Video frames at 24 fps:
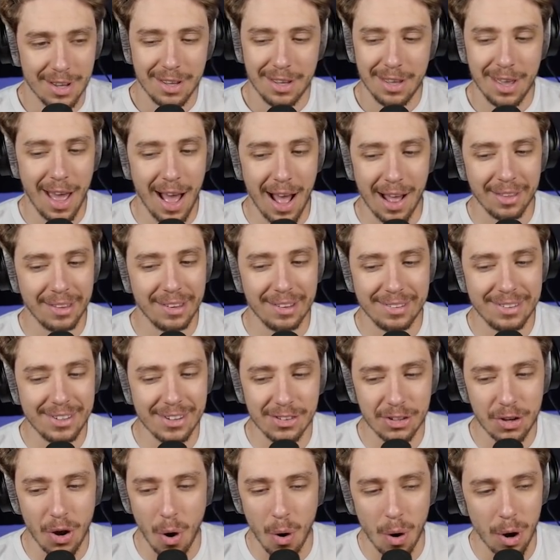Yeah, this
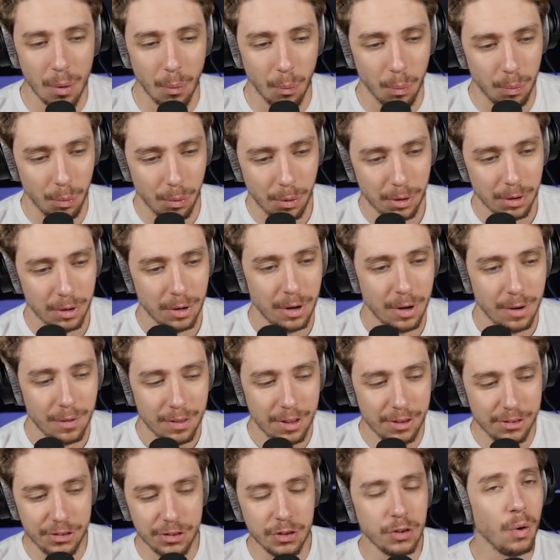is going
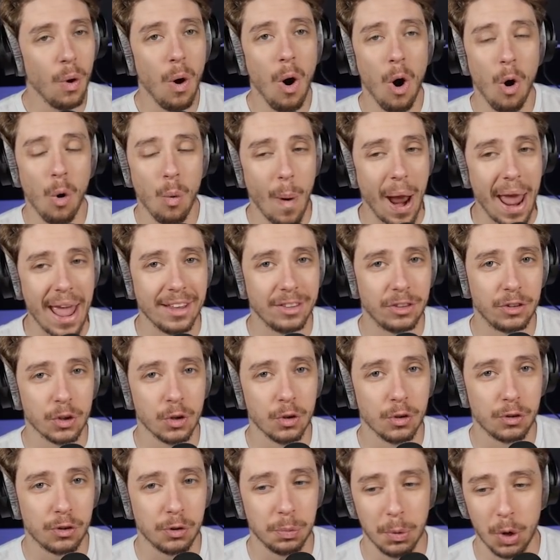way
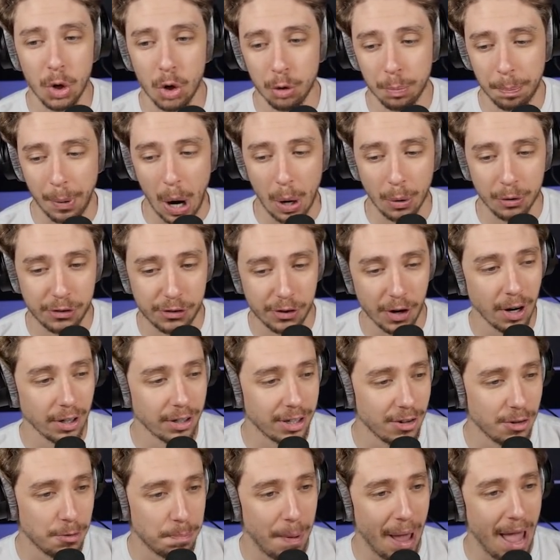too smooth, bro.
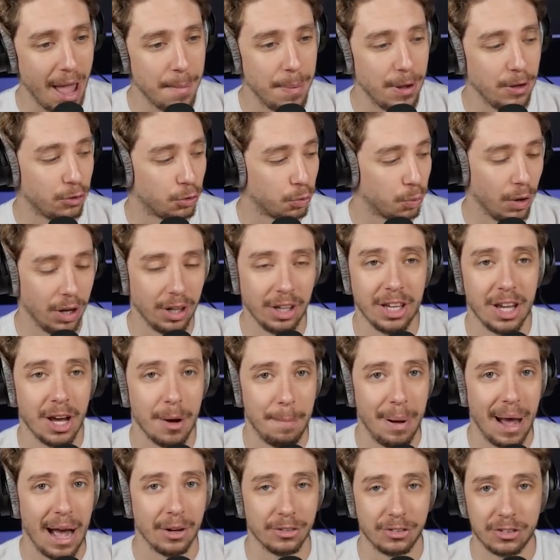Circus Baby's really
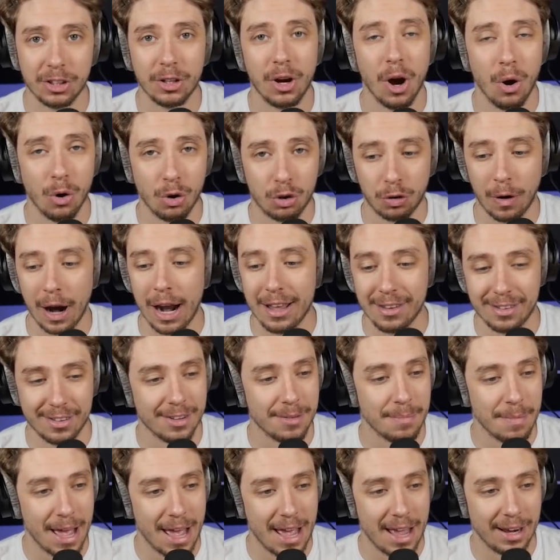about to go
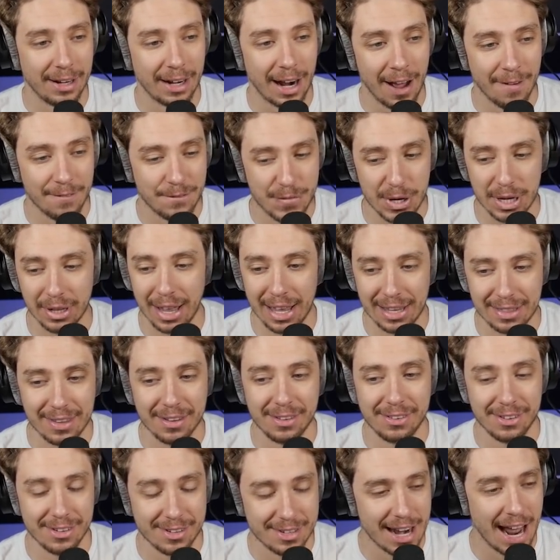crazy, man. I feel like
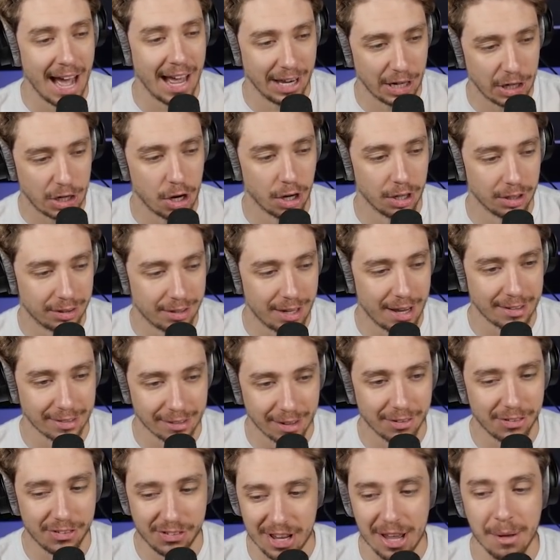this is not a good thing.
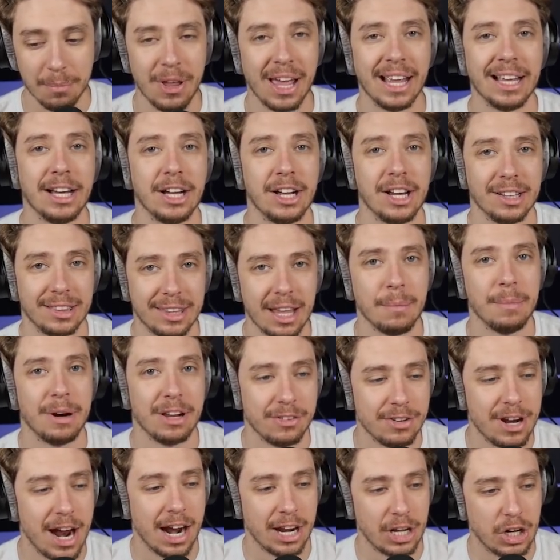This seems like a good thing, but
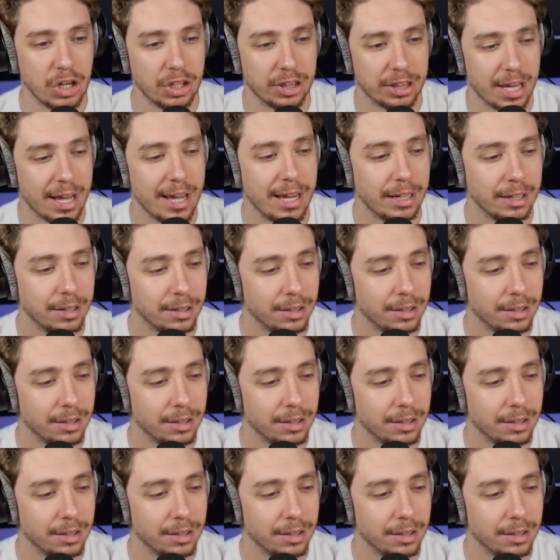it's not a good thing.